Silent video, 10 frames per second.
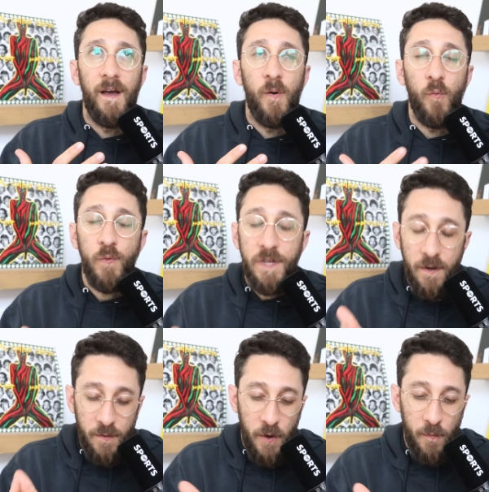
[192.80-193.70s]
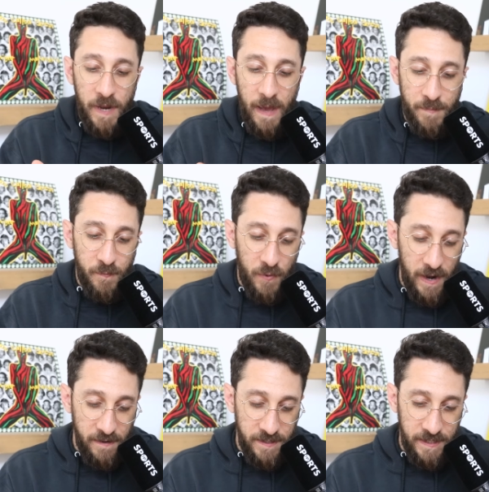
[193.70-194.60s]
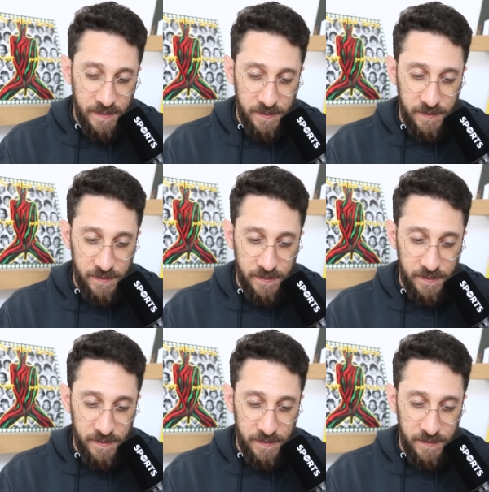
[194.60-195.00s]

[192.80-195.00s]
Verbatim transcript: We don't know what happened prior to this,